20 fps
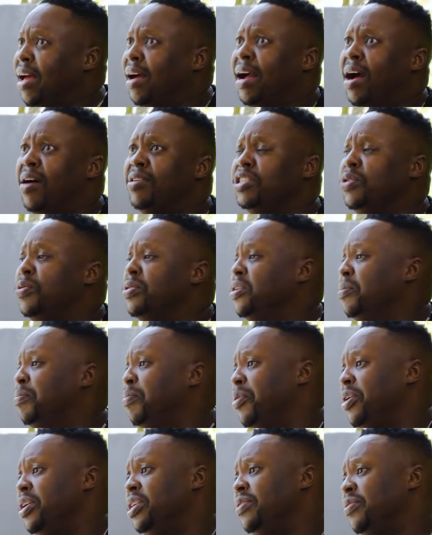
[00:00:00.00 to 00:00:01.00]
accounting was a
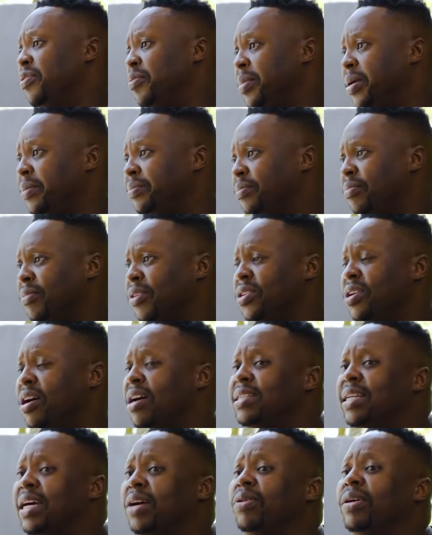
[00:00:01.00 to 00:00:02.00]
breeze for me. So
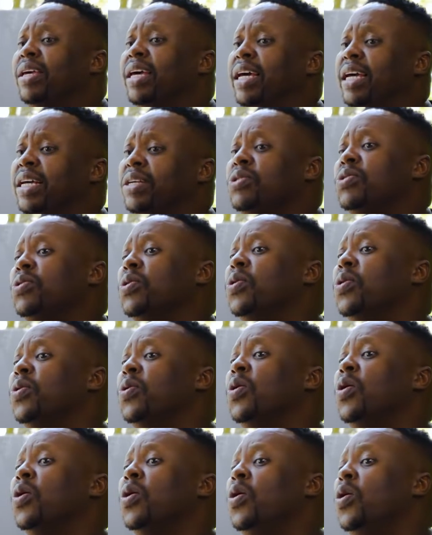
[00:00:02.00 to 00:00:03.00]
I was like, okay,
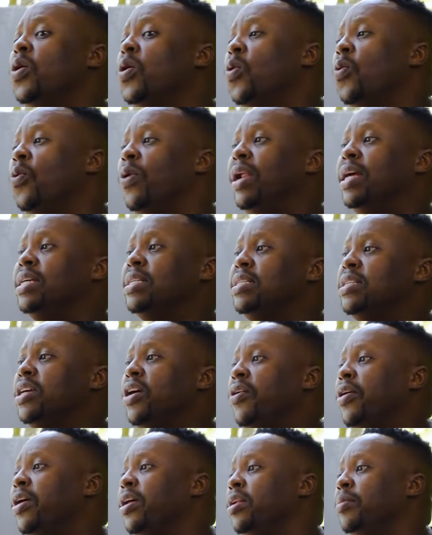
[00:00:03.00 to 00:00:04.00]
so what does this
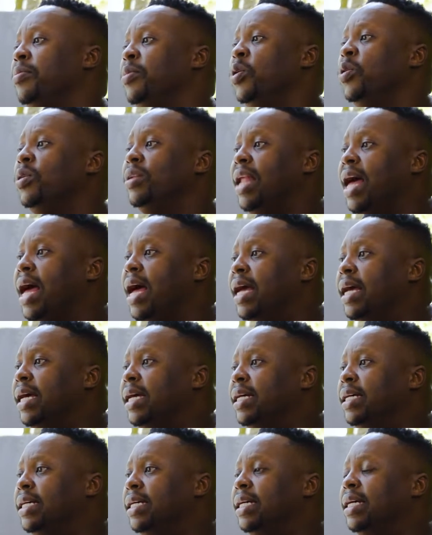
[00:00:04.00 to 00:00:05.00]
curriculum look
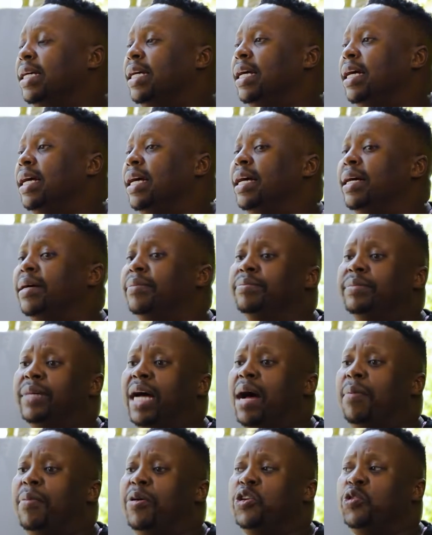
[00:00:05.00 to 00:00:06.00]
like?
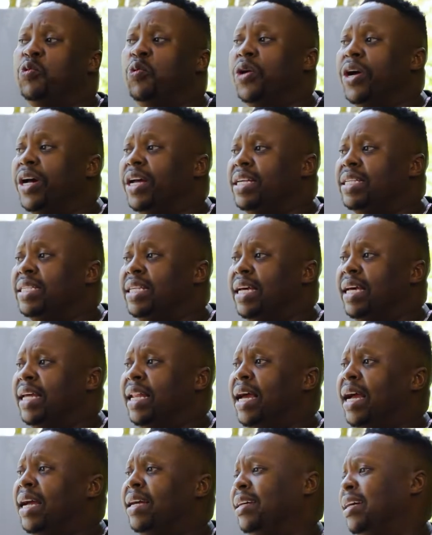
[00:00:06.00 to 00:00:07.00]
How much work is
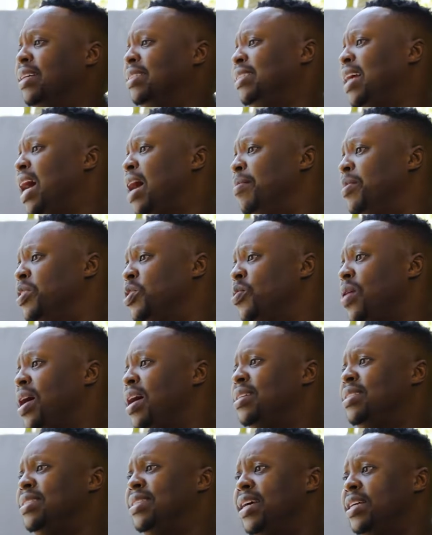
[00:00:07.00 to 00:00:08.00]
there, like assignments
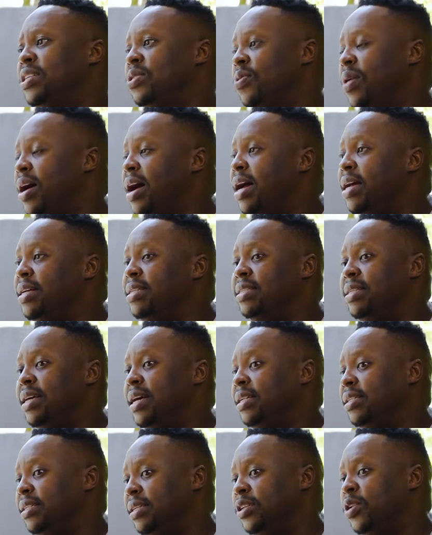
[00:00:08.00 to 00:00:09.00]
wise, test wise?
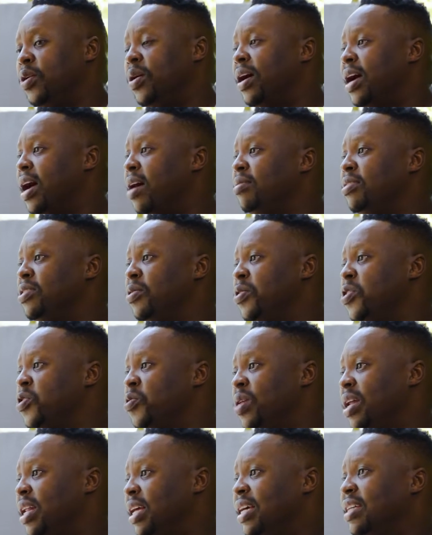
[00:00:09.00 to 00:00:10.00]
And you know, accounting
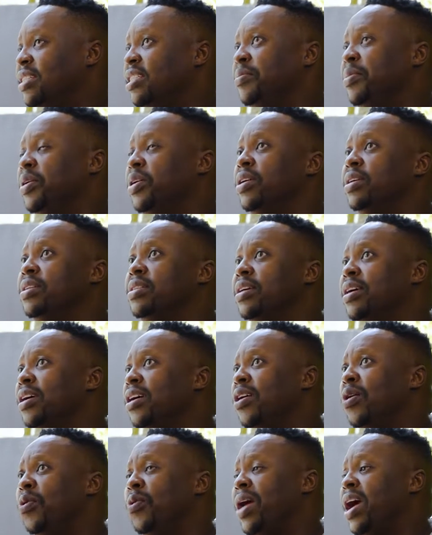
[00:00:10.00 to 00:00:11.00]
was really easy because
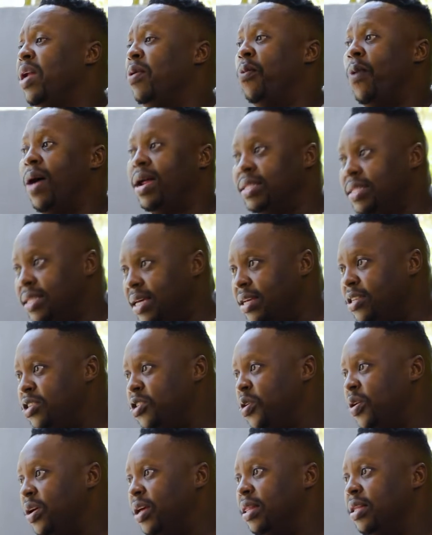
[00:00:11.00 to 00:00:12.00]
we had one
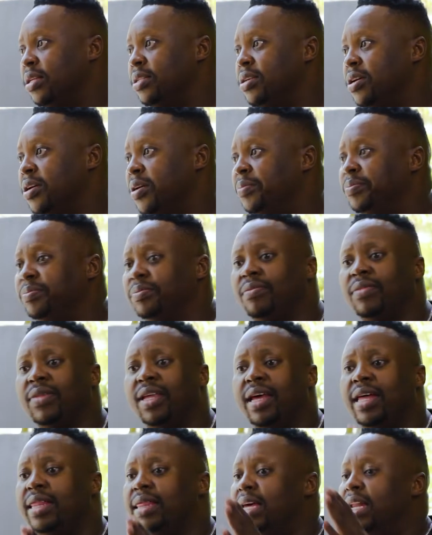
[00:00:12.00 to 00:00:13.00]
test during the term,
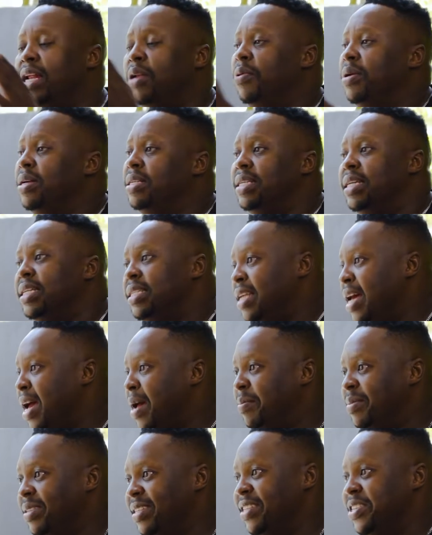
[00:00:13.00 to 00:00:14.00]
and then it was
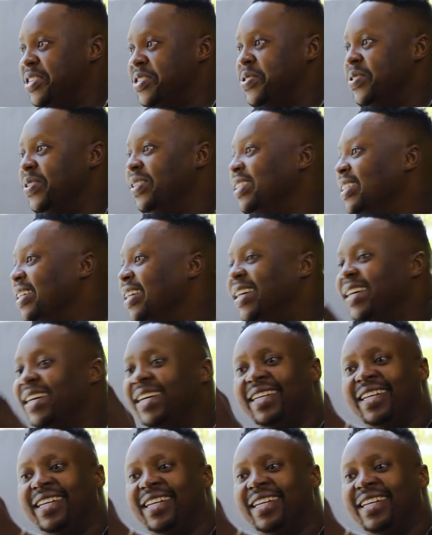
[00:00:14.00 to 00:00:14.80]
exams in June,